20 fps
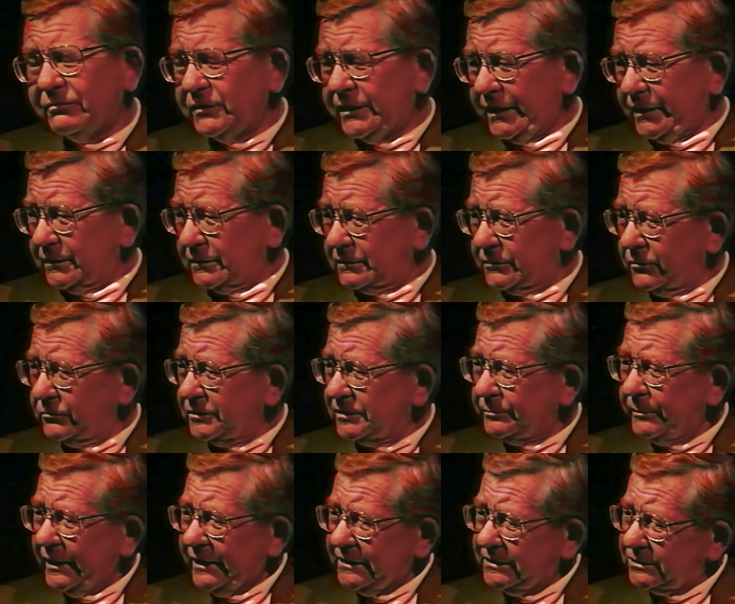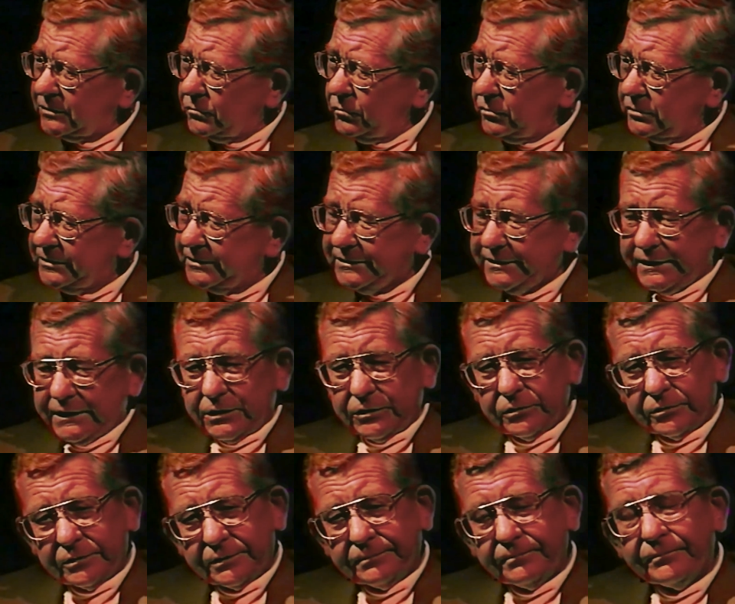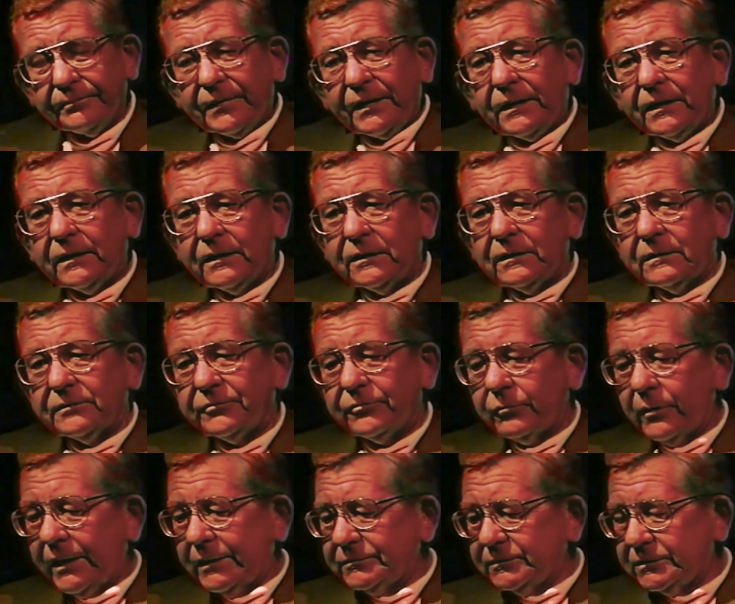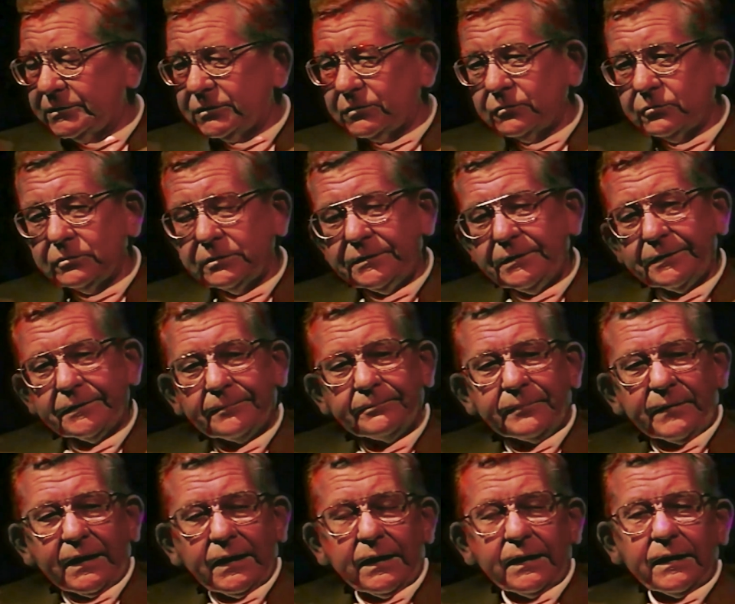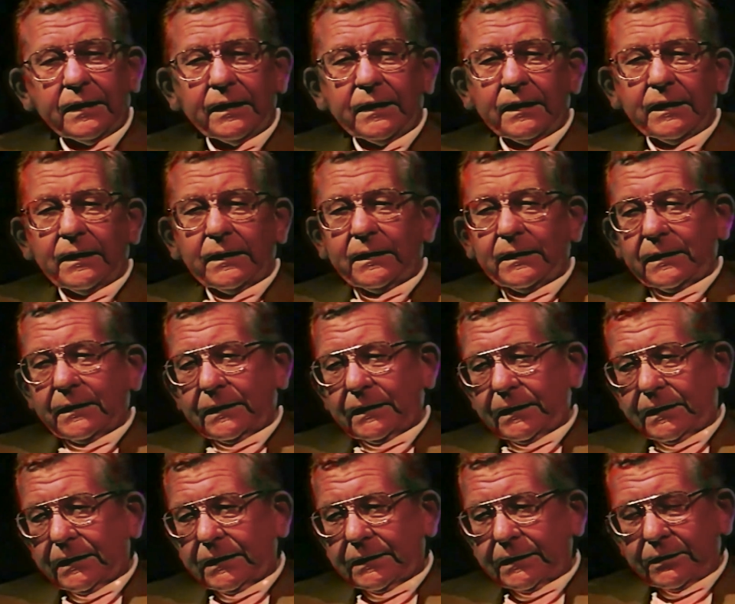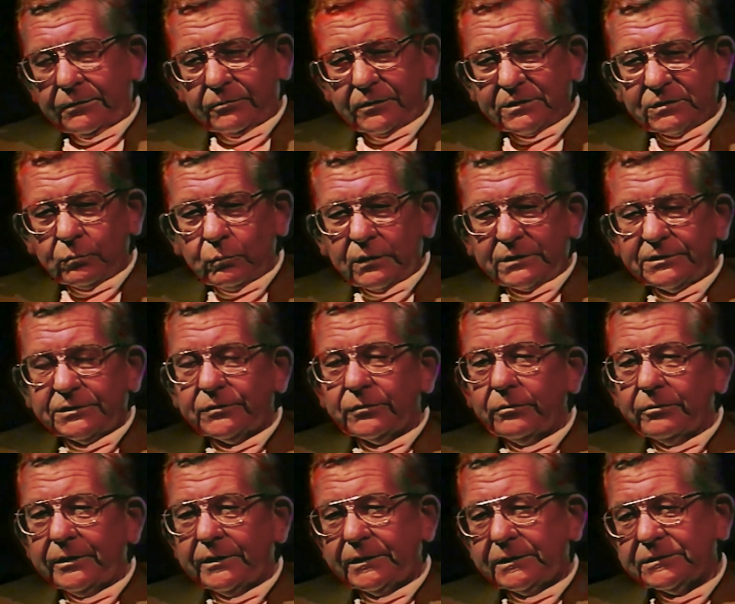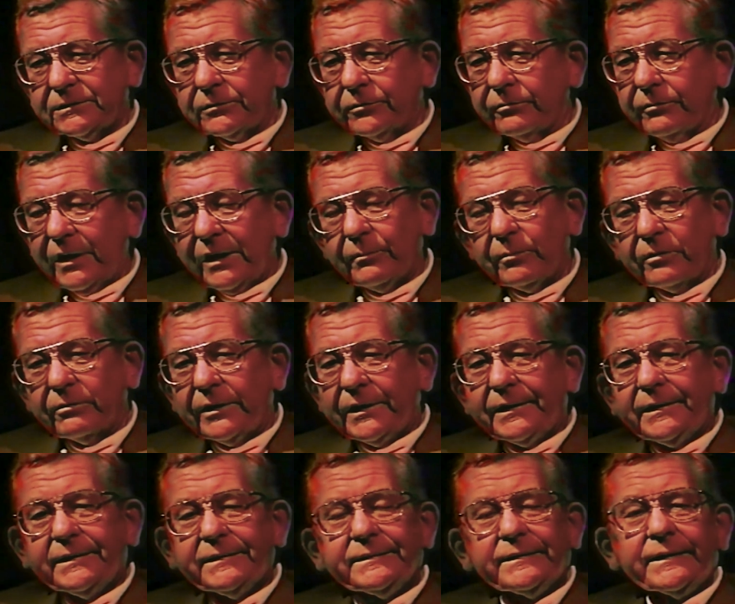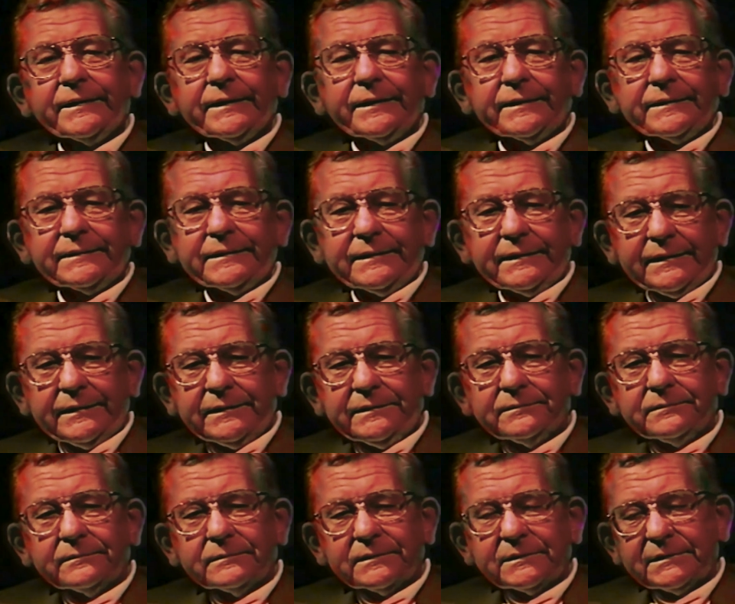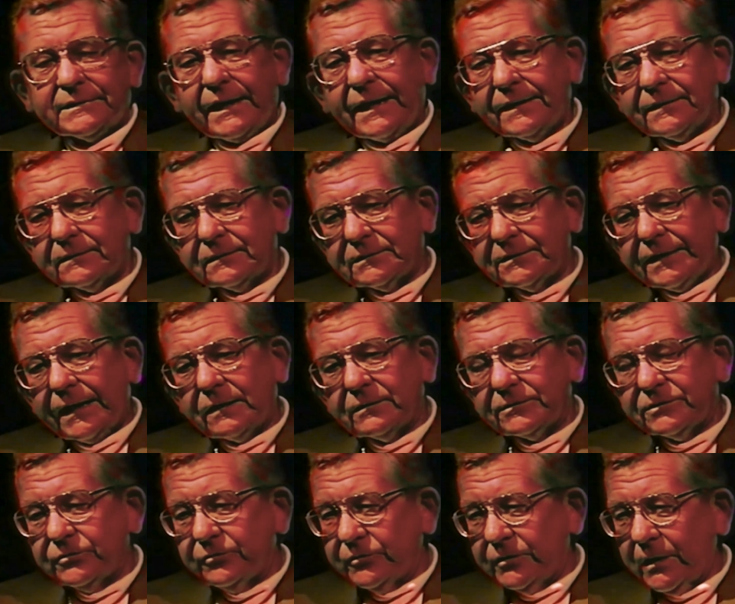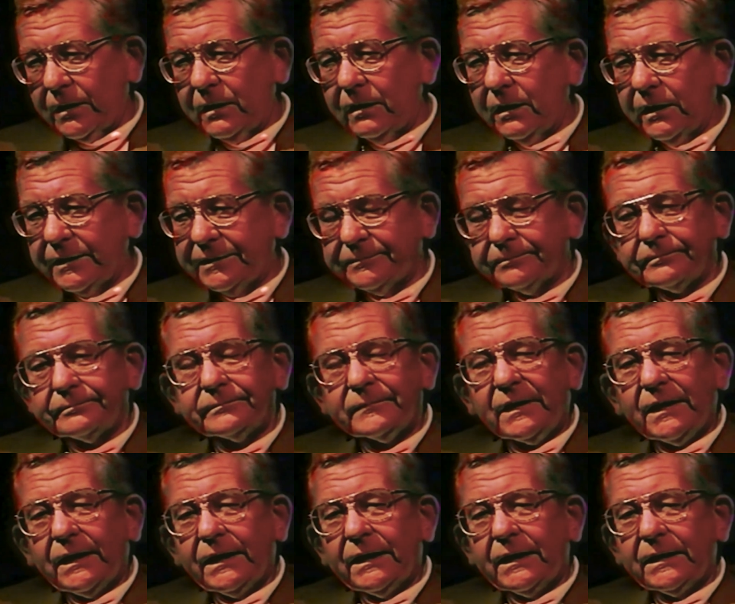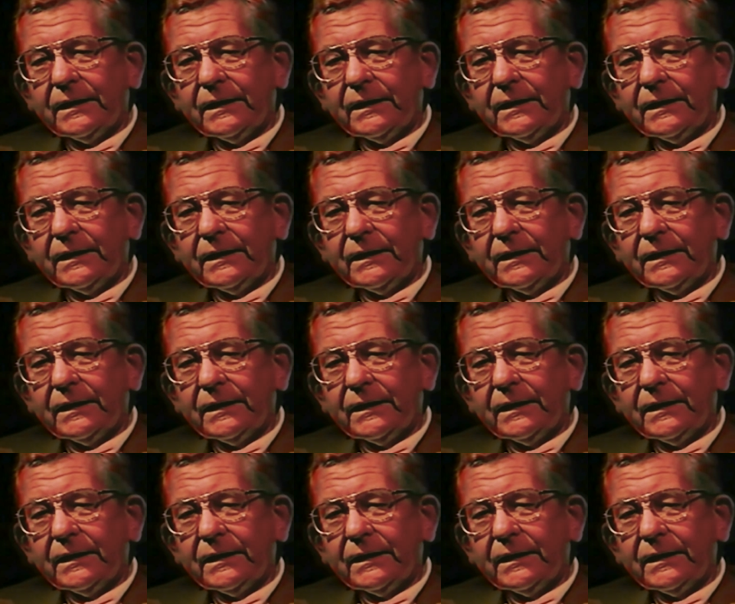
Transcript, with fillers: traveling to as many schools as he could throughout the school year. And there is one story that's corroborated. He was at South Junior High,